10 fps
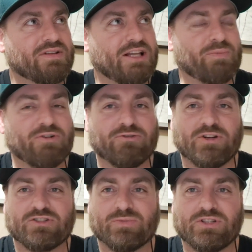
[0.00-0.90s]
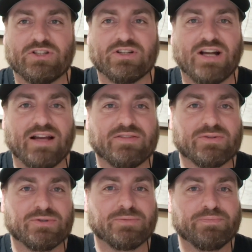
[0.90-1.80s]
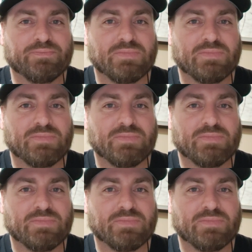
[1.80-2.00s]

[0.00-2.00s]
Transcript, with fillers: like my freshman year in high school,